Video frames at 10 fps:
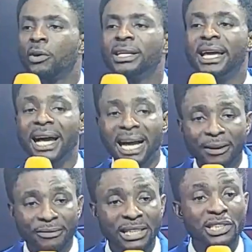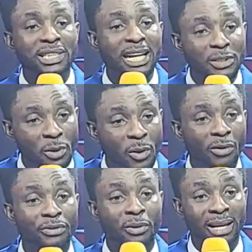you will only have the
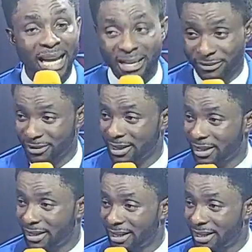shadow of your life